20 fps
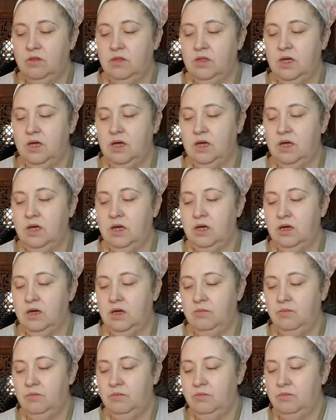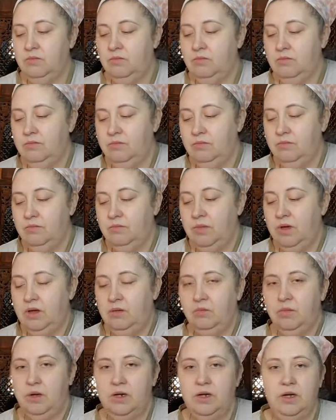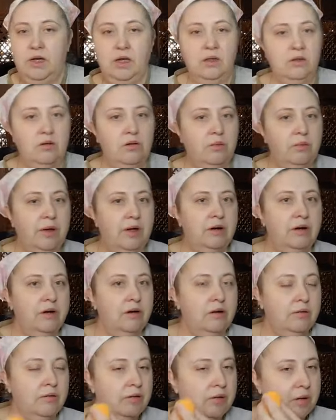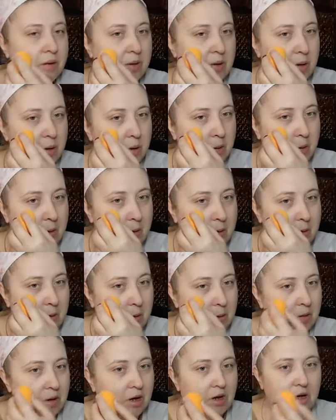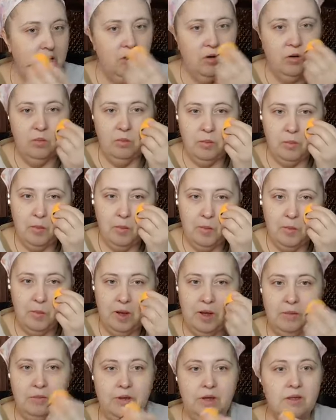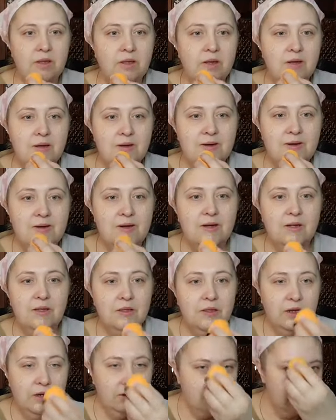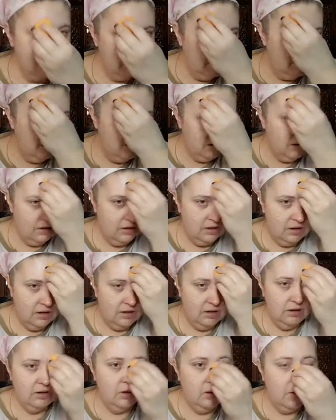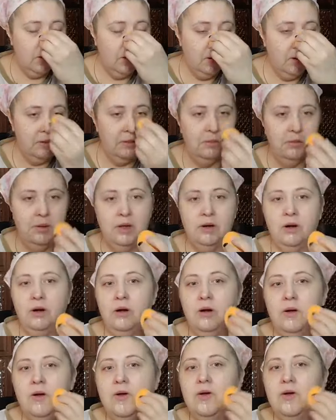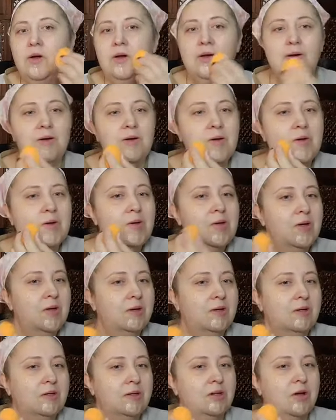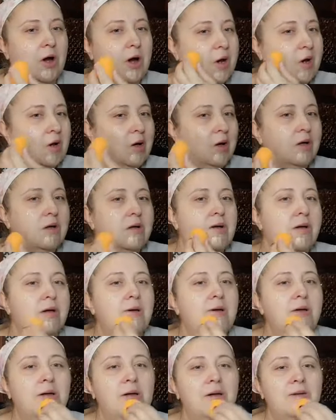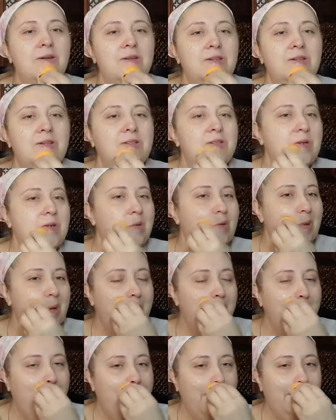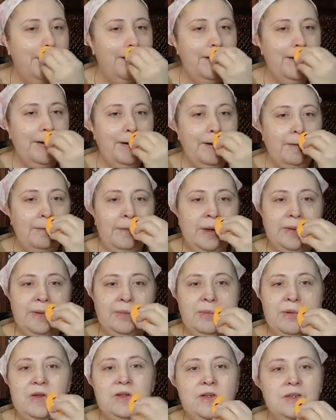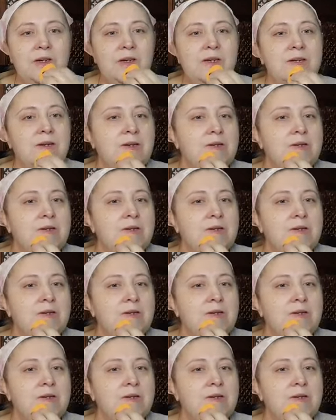they made my day a little better. And I hope I made theirs a little better. Sorry, I just did it with my sponging, I